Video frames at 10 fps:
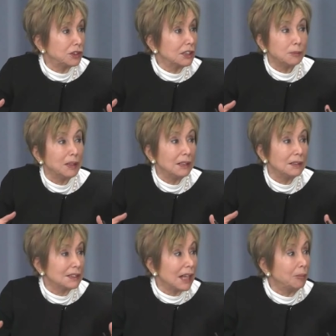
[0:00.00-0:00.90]

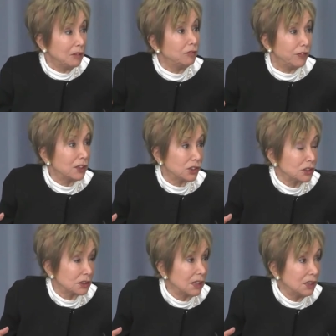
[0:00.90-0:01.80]
transmitting some
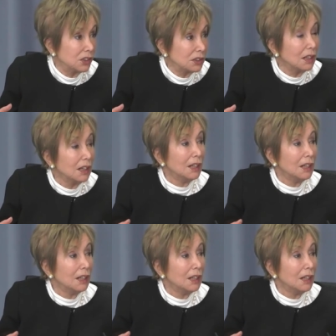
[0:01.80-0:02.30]
infectious agent.